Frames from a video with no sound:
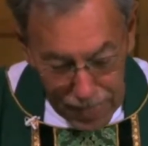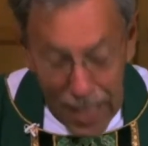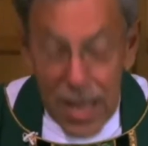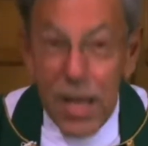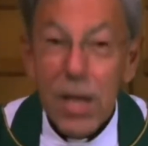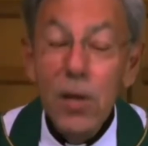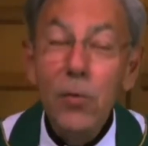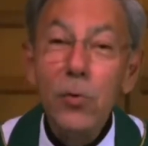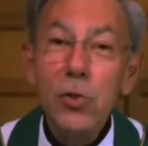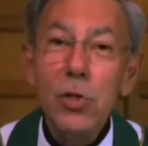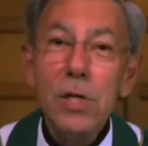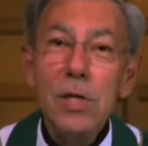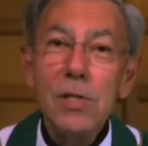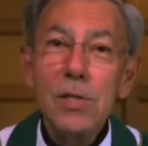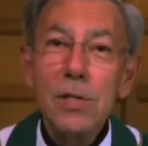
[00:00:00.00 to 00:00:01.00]
if
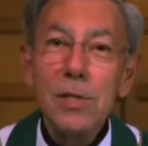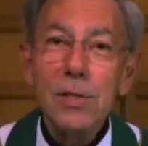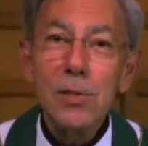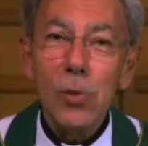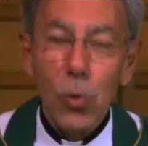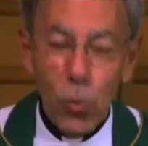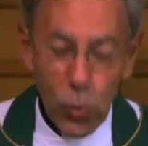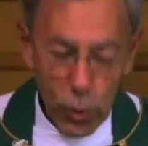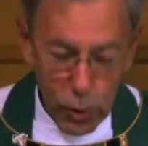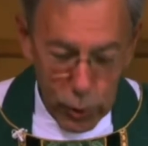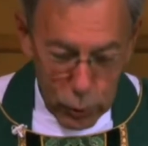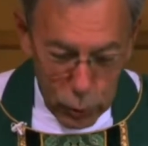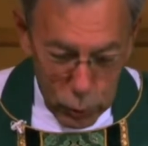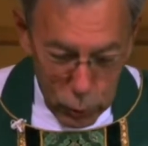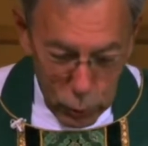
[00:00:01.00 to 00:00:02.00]
Jesus were
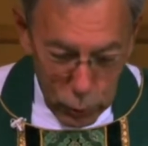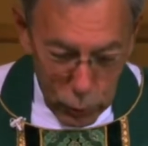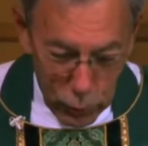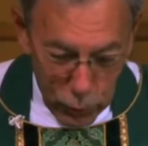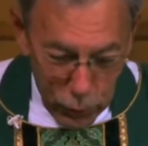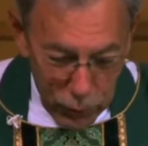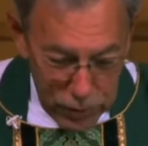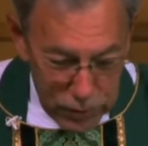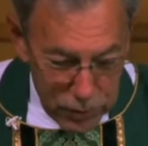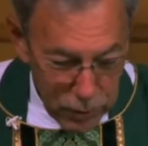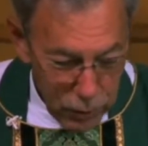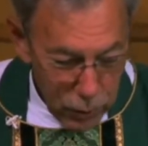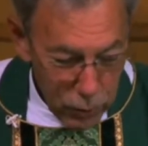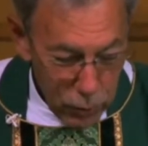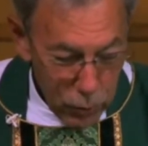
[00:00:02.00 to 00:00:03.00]
to visit
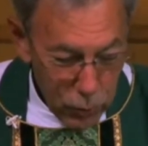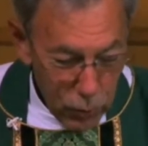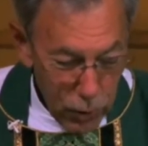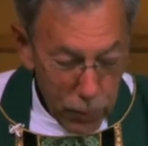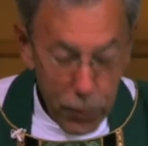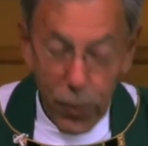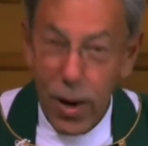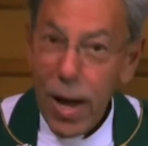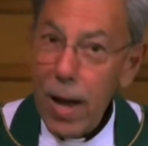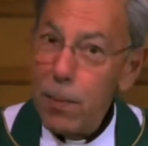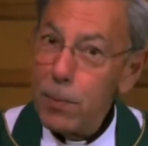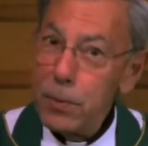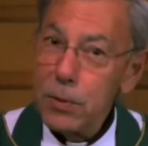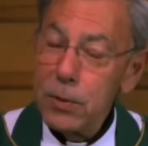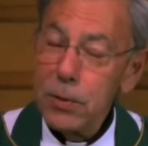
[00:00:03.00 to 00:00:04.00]
you, or
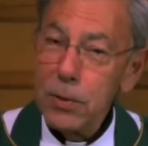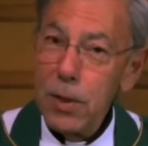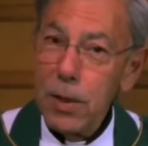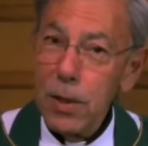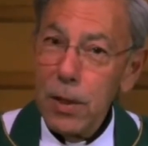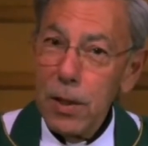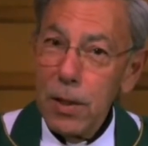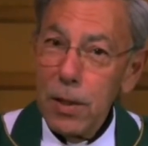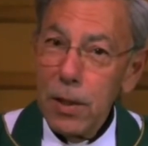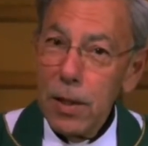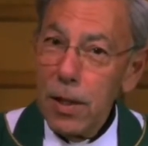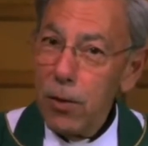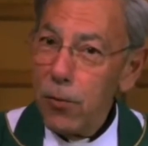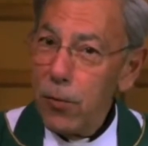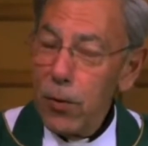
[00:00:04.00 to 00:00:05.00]
perhaps
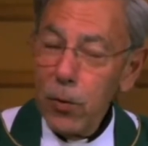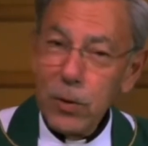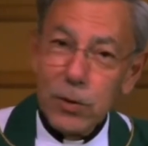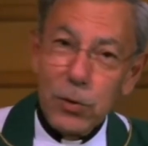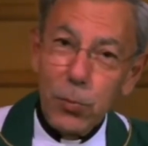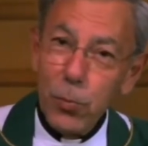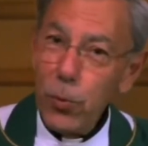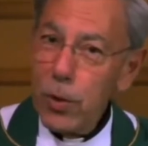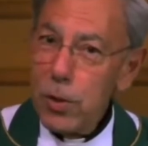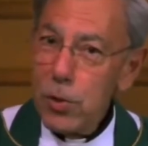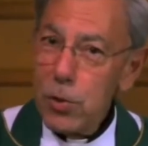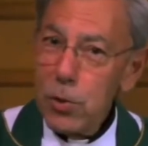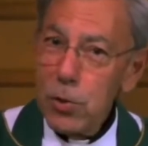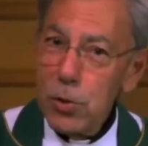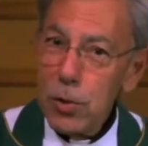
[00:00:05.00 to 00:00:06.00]
if he was to
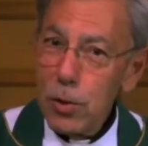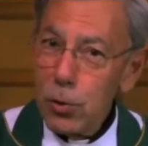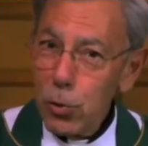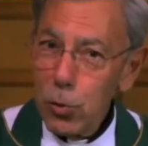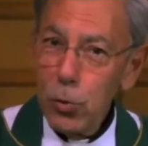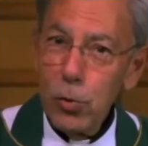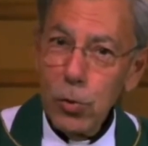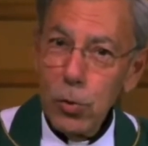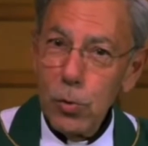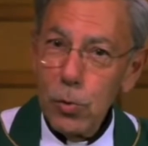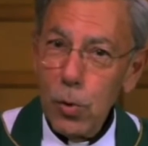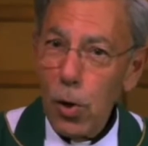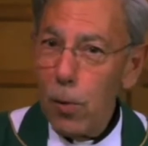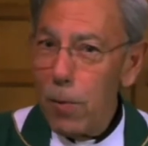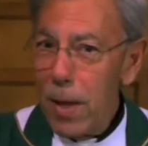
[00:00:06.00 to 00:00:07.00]
preach to you,
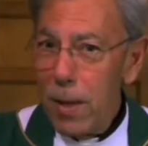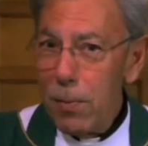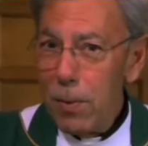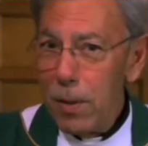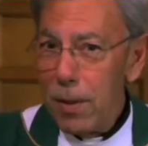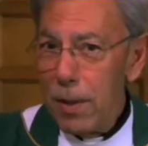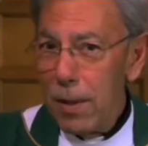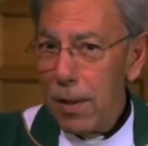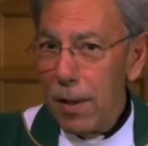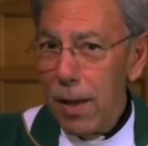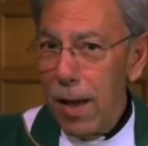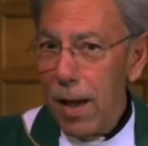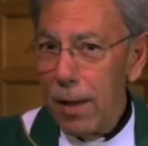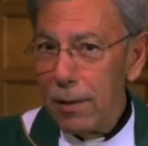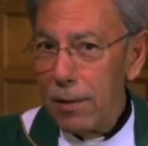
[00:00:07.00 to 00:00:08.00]
or maybe
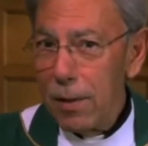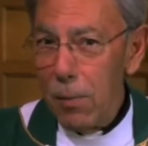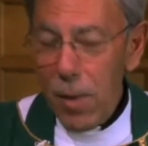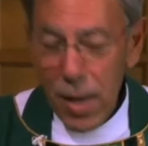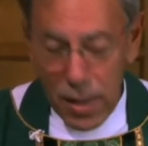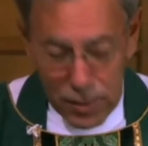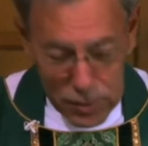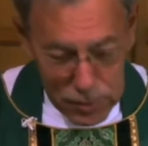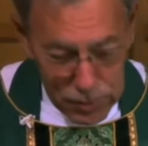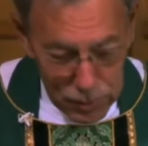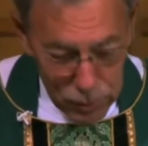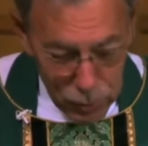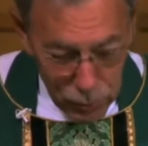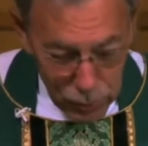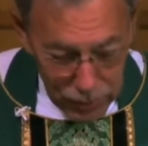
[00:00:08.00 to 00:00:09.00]
at the Mass
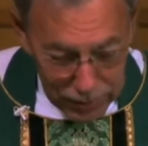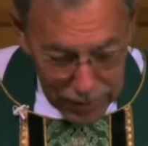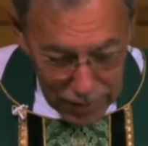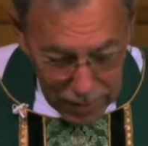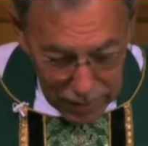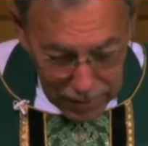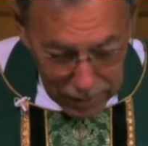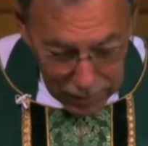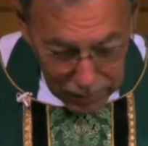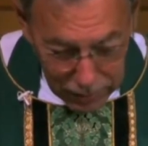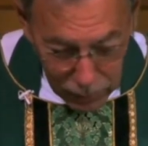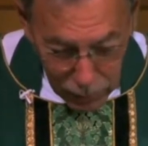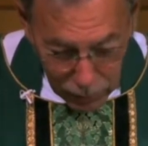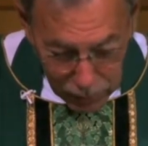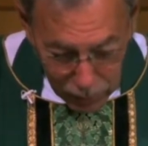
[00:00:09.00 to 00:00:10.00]
that you were attending in
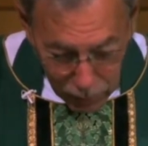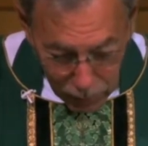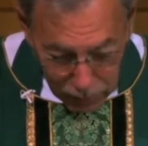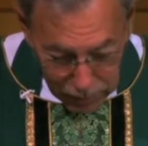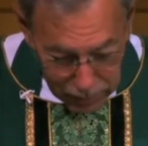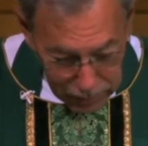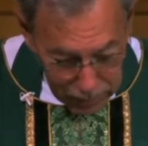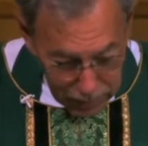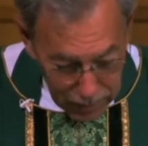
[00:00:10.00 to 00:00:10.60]
your community,